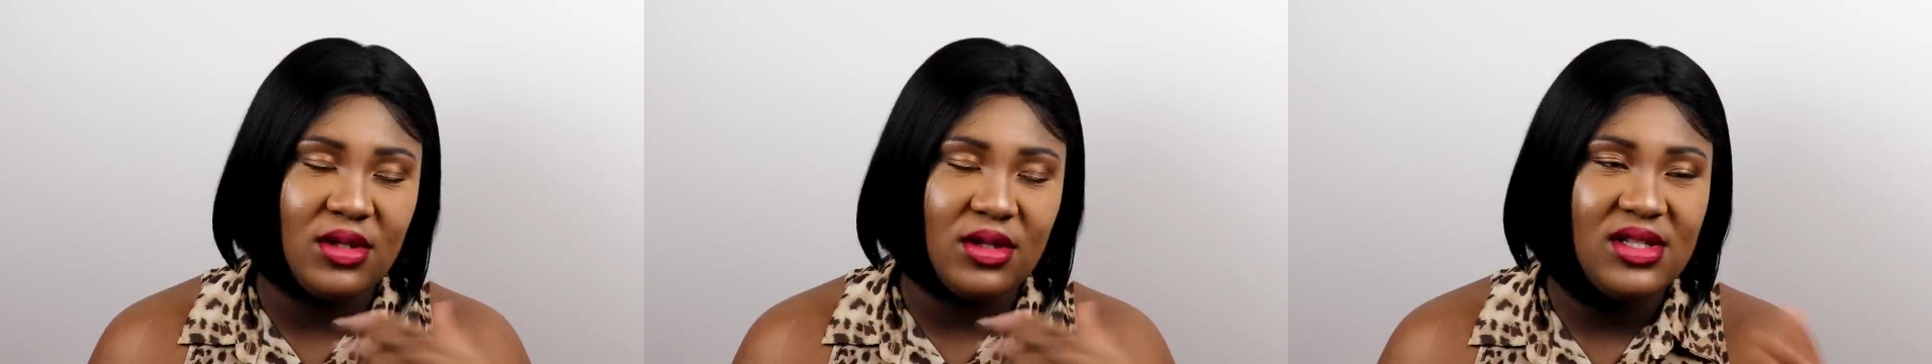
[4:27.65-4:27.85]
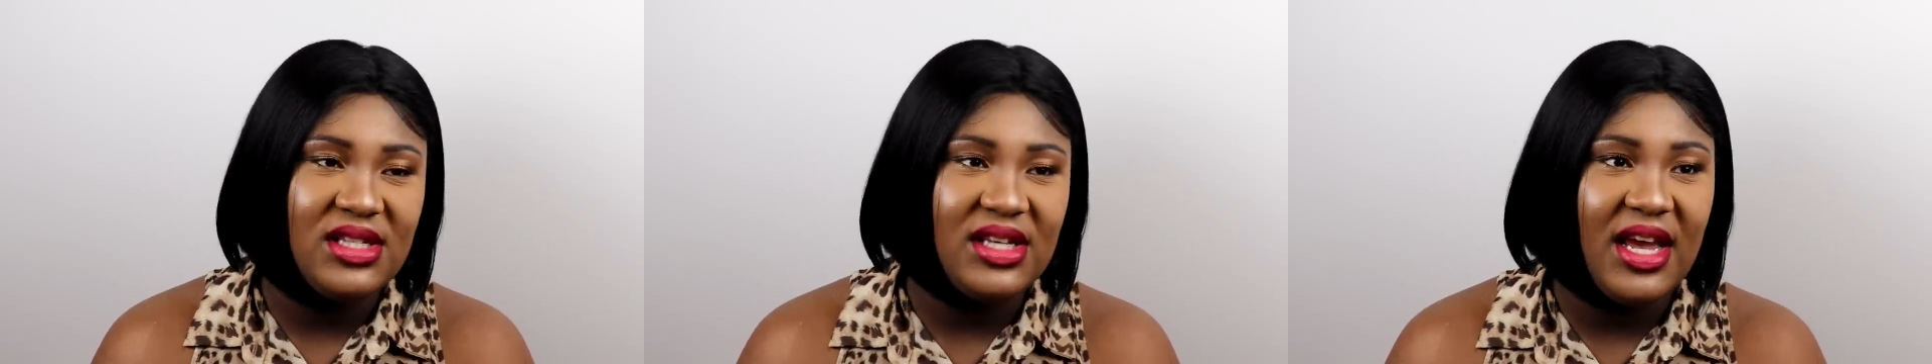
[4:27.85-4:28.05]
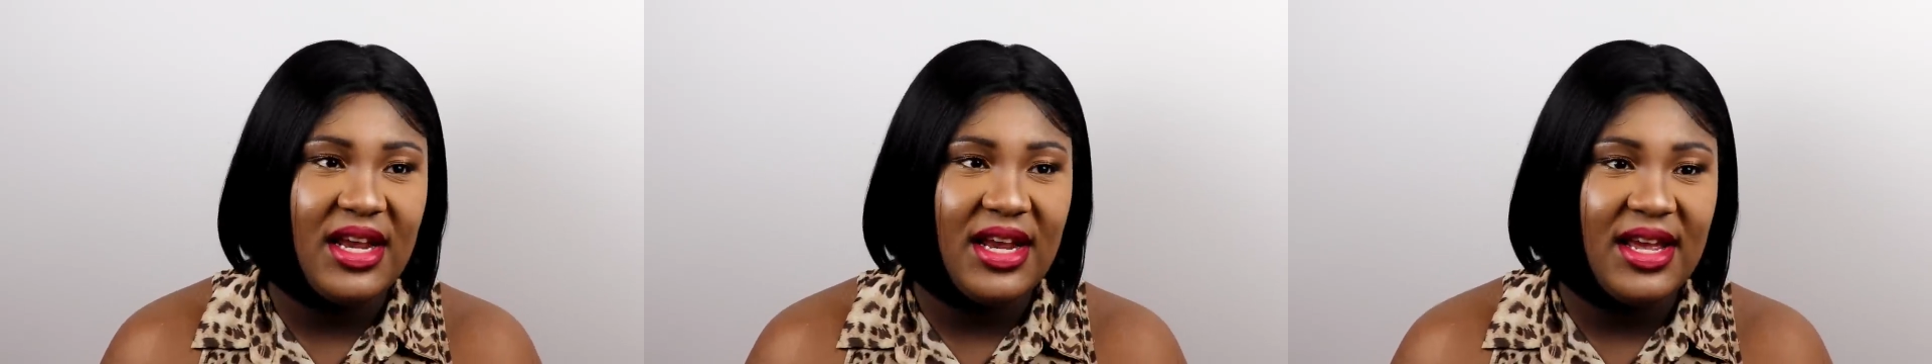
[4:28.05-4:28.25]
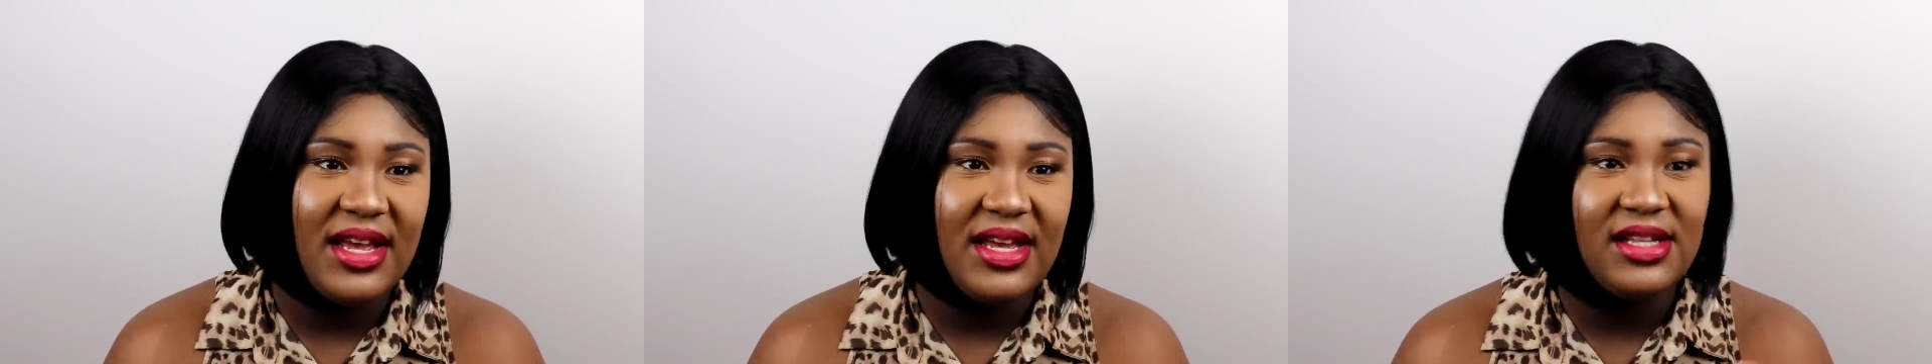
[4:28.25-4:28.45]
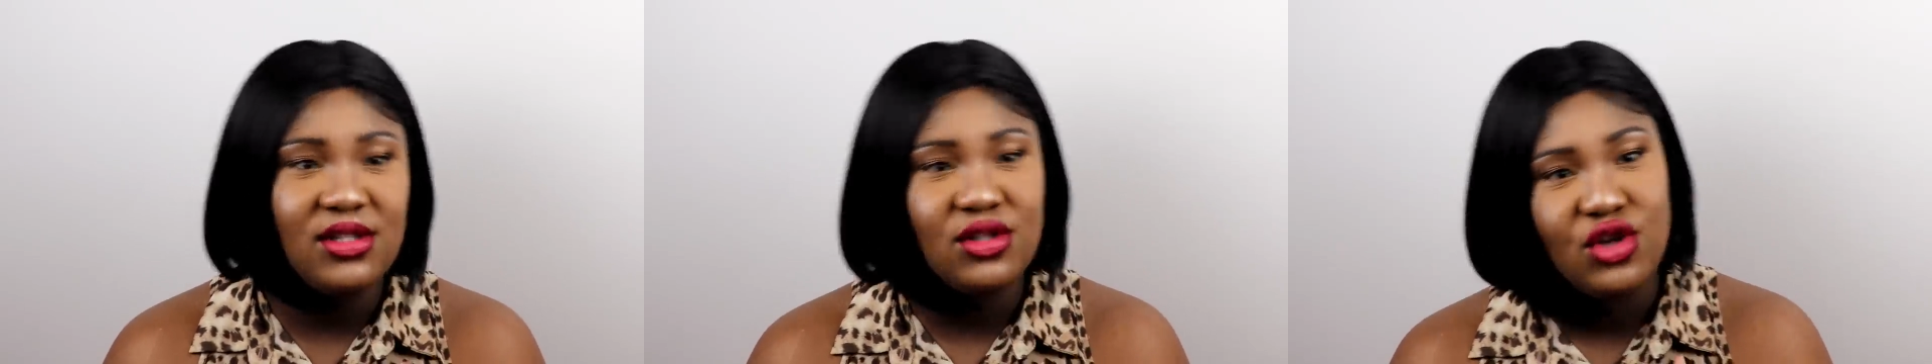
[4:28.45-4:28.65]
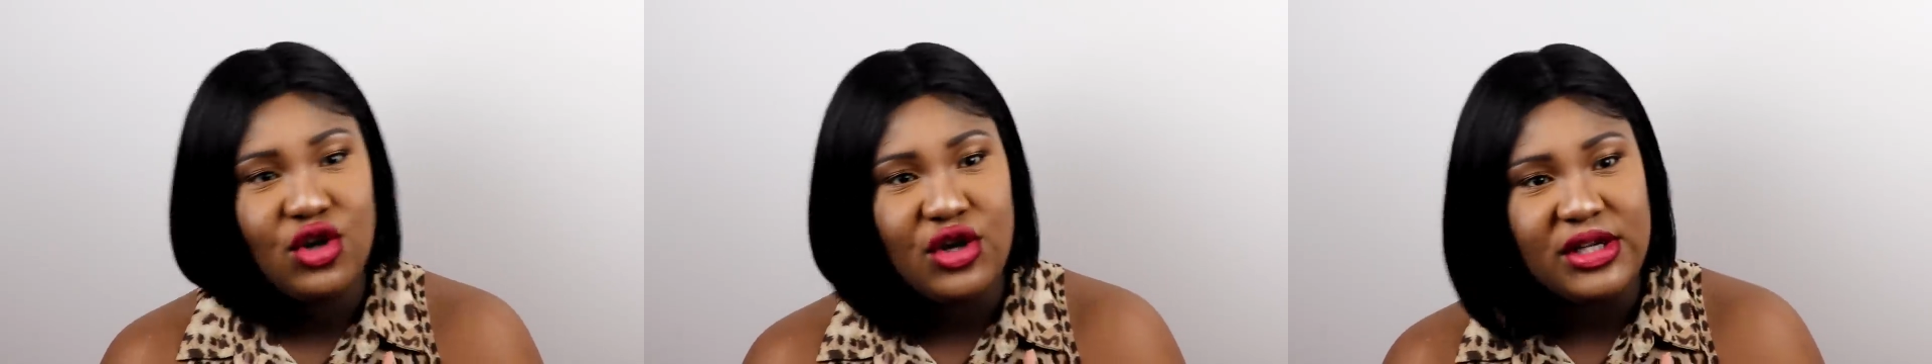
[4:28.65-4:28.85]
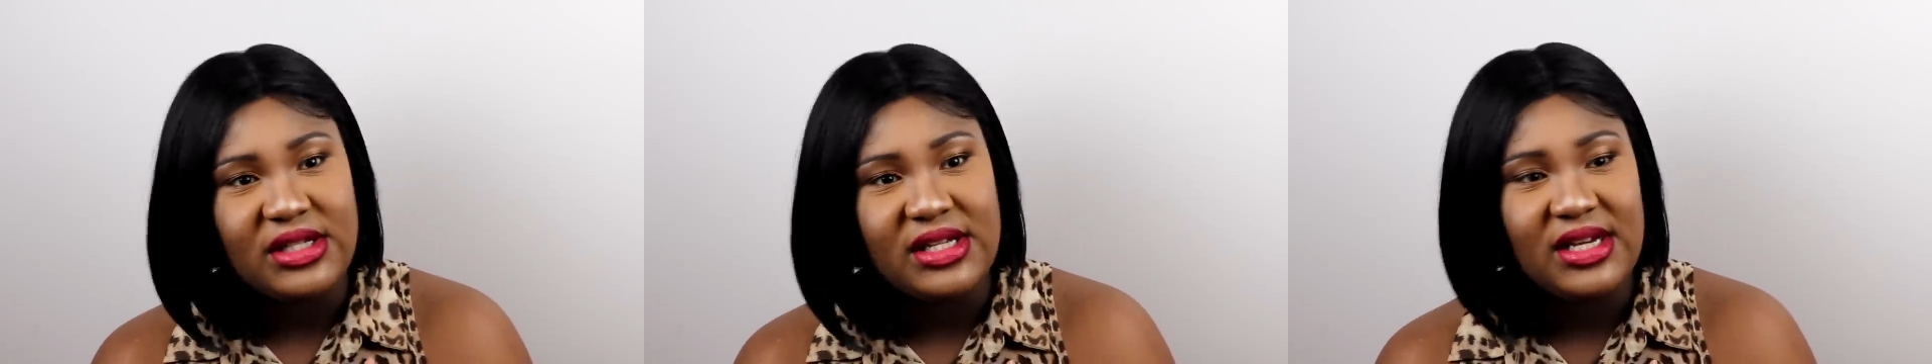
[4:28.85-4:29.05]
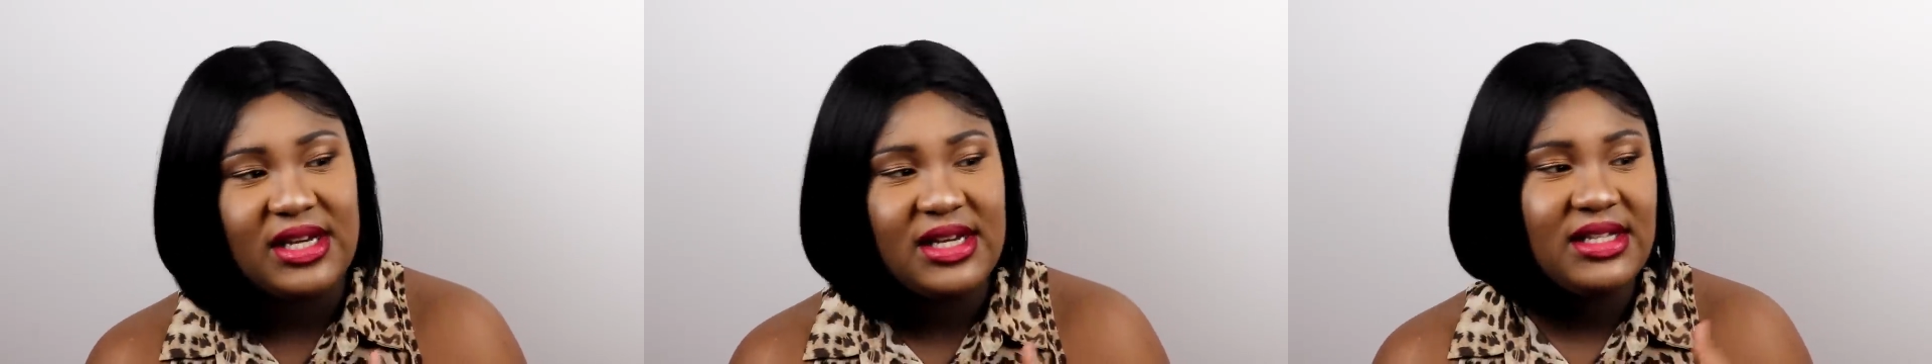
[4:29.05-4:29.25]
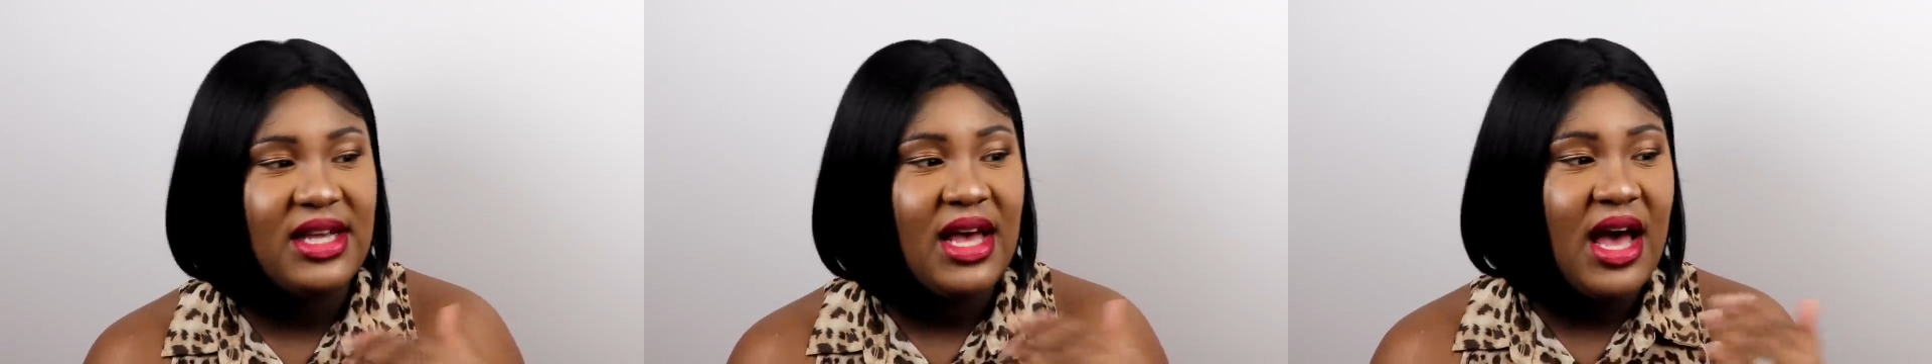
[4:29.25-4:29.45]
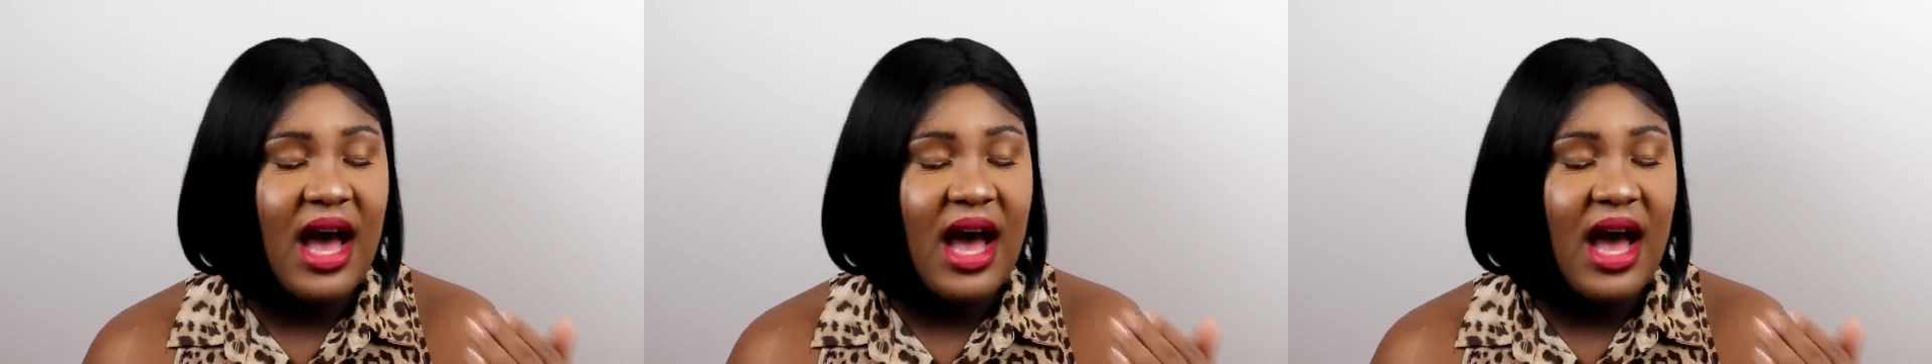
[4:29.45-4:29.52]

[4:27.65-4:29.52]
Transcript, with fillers: CNAs, nurses,